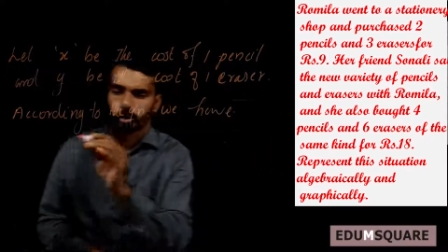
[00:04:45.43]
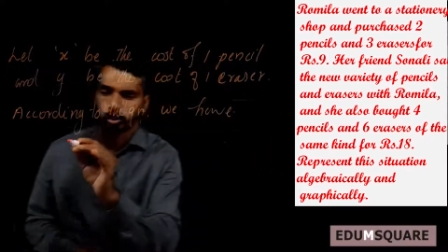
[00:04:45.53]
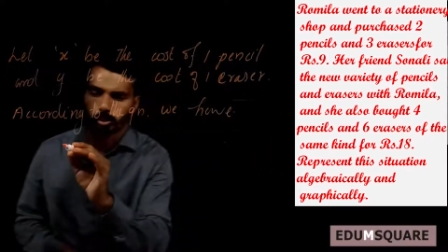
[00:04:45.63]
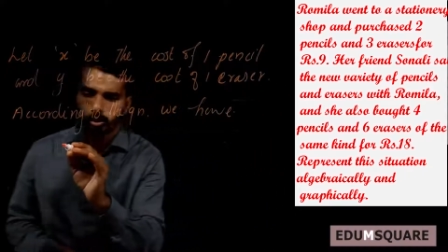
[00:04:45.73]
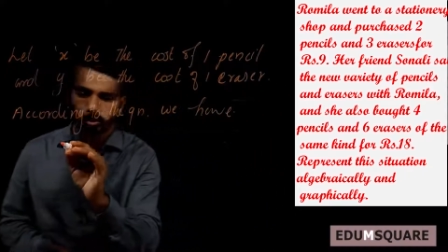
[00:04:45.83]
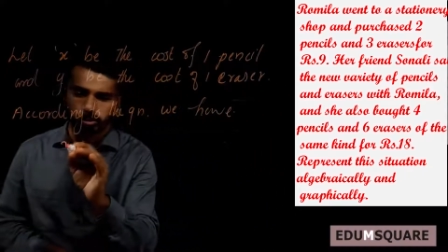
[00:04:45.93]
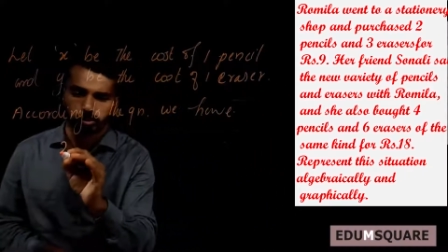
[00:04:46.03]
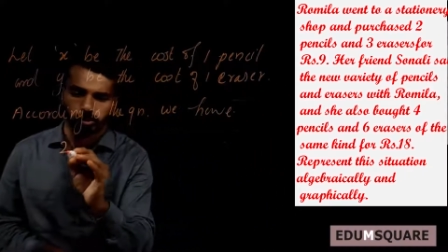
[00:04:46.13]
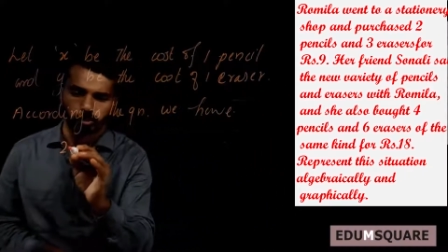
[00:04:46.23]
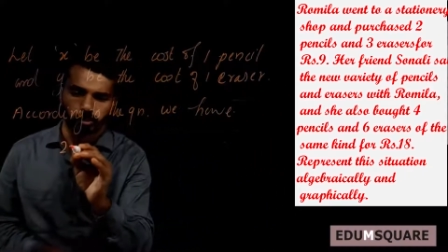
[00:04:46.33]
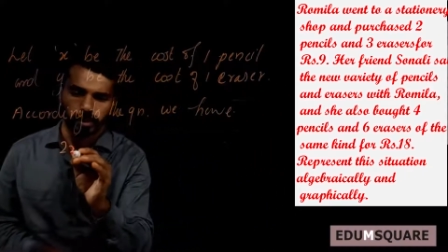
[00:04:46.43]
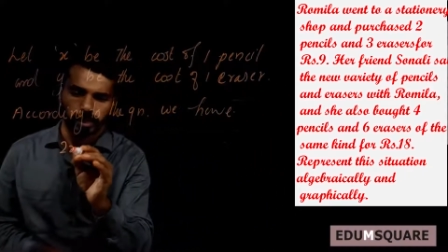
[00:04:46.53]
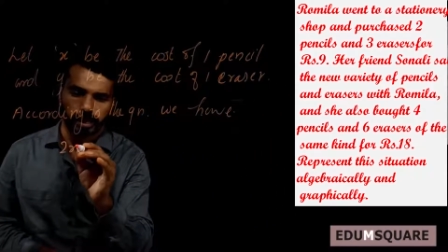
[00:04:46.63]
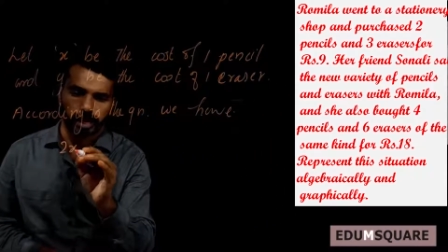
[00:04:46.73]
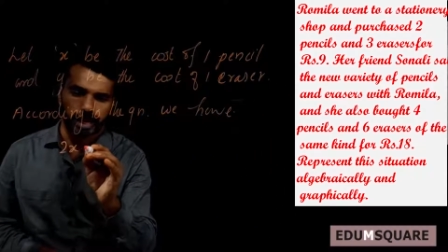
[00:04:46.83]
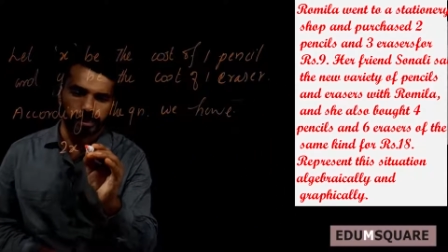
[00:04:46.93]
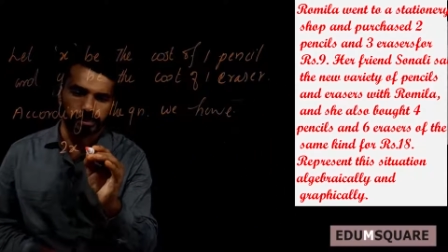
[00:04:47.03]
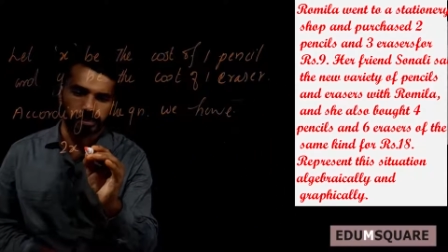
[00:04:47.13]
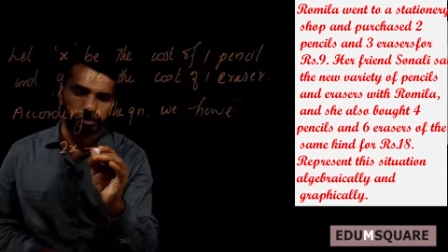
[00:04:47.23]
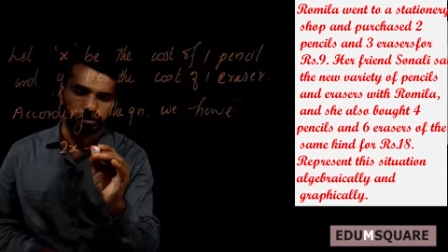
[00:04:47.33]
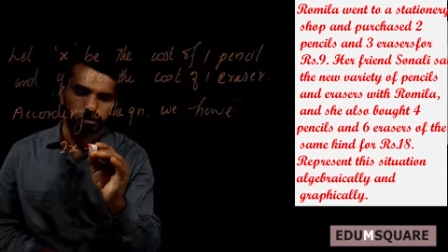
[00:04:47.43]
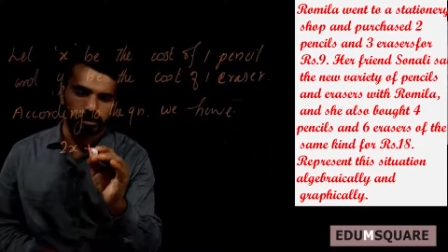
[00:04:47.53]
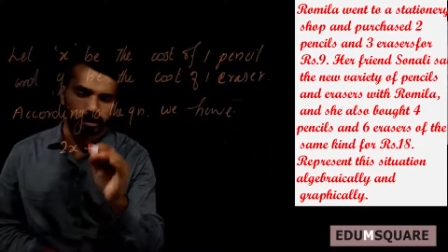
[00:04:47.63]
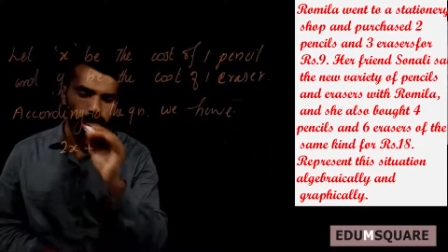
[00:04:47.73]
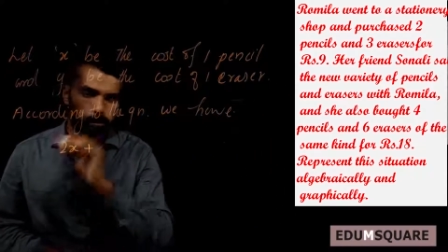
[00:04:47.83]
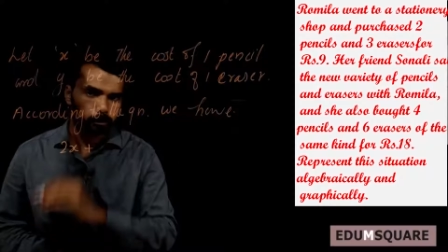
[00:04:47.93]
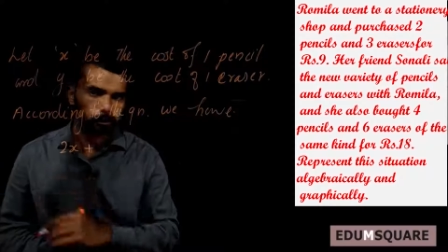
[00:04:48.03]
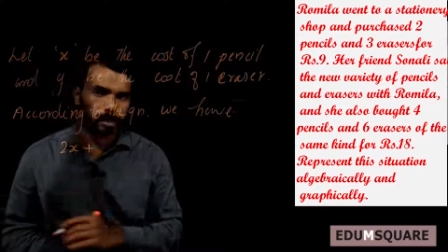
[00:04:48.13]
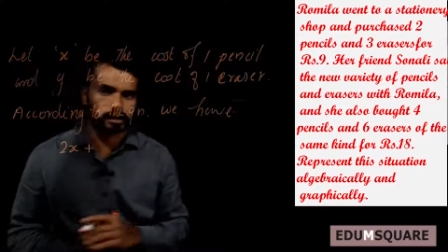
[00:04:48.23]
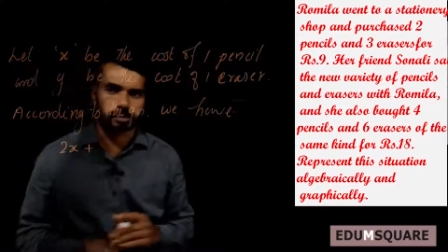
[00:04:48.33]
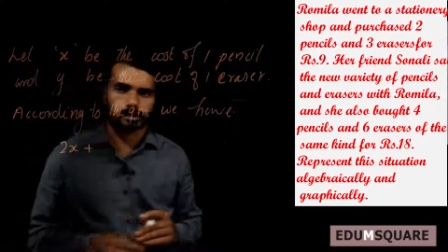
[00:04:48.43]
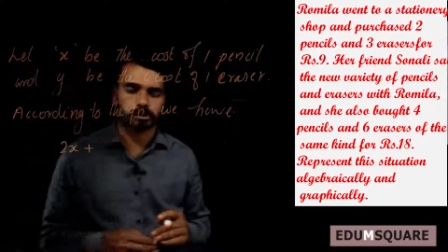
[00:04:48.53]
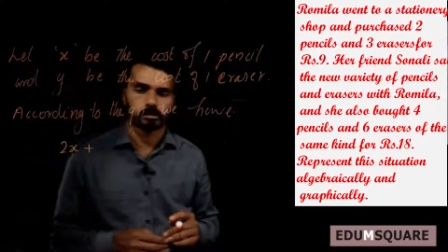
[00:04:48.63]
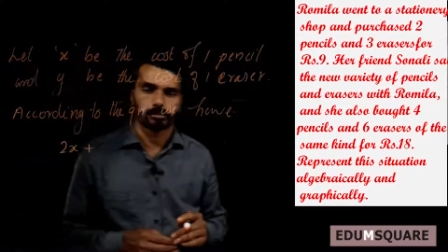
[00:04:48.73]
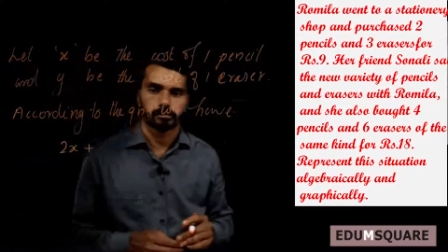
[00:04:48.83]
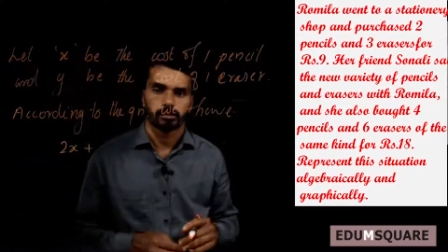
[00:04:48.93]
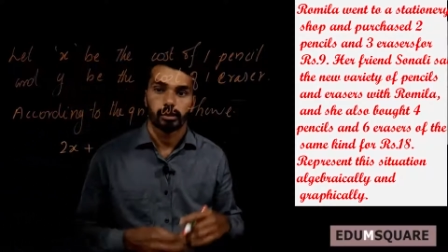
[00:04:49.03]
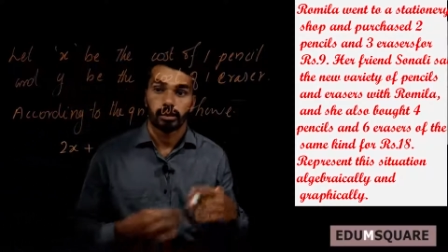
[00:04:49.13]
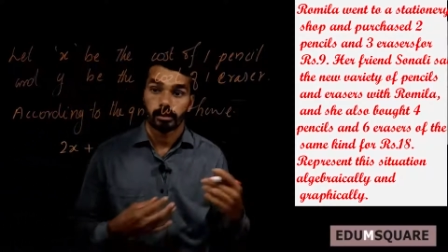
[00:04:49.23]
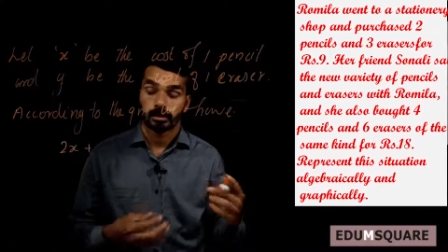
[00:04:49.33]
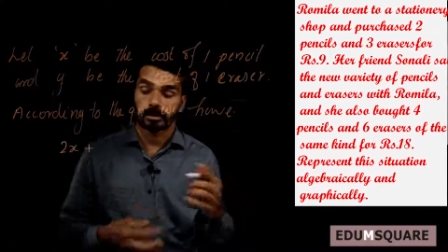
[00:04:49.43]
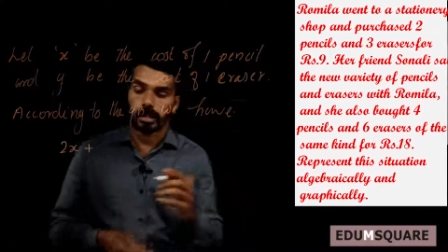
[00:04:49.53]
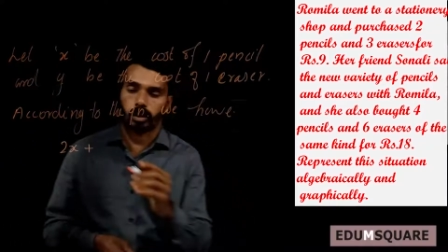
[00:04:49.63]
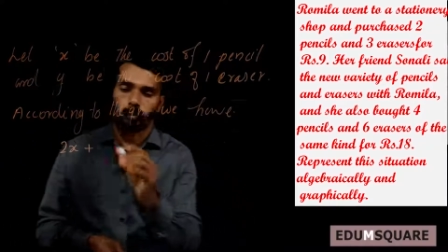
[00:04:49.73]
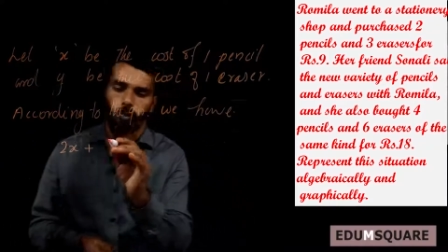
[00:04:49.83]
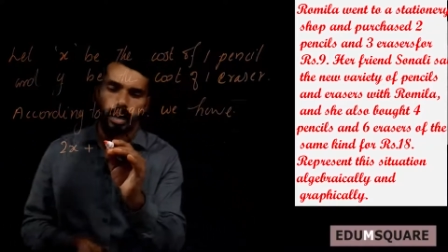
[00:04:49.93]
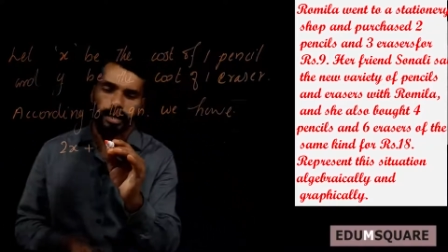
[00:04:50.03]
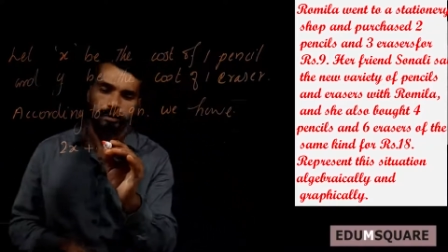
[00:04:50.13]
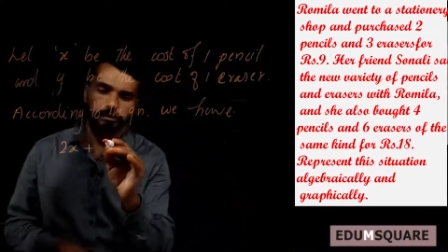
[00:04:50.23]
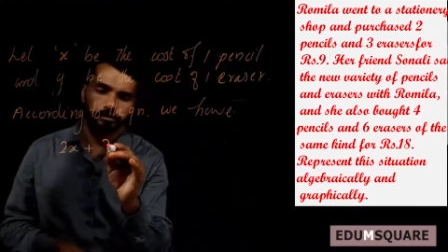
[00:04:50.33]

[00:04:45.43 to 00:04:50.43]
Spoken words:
2x plus 3y